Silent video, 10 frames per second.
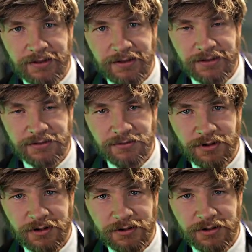That's
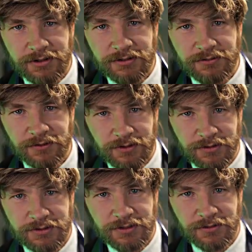really good.
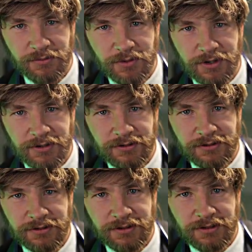Focus on the pen.
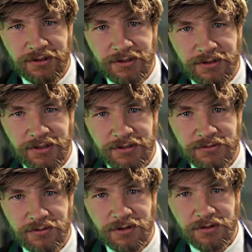
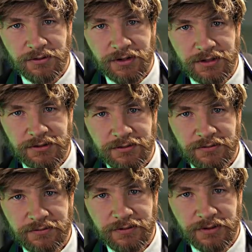That's really great.
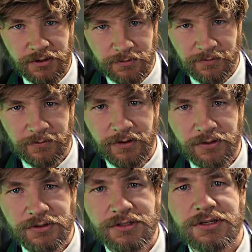Keep
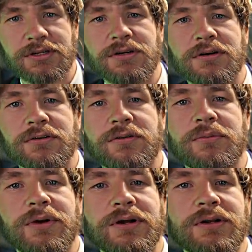focusing on the
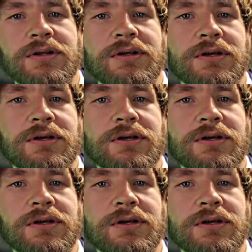pen.